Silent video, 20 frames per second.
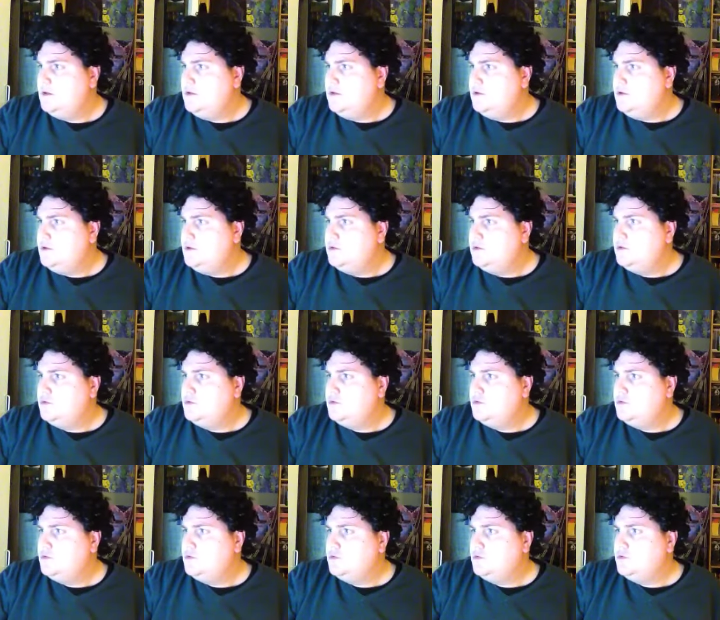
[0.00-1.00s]

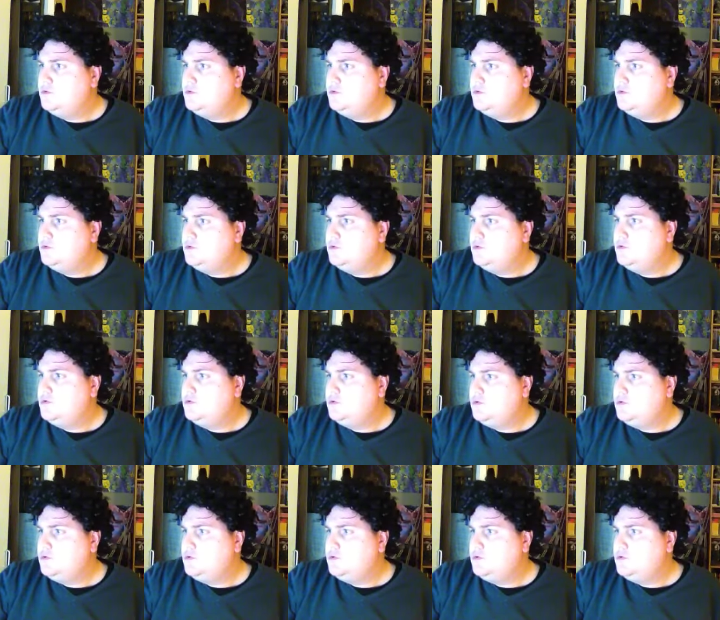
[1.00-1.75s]
(silence)